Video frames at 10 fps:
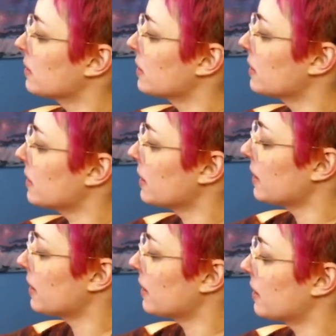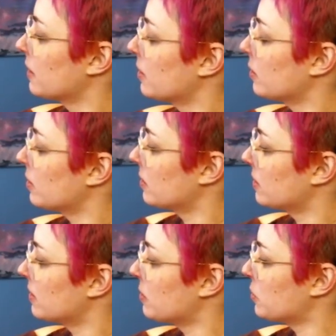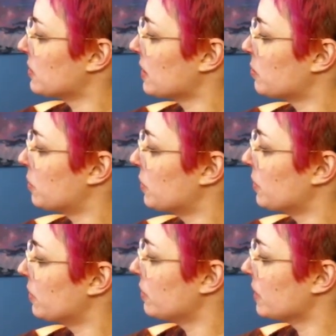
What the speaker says: Like someone's getting pulled over.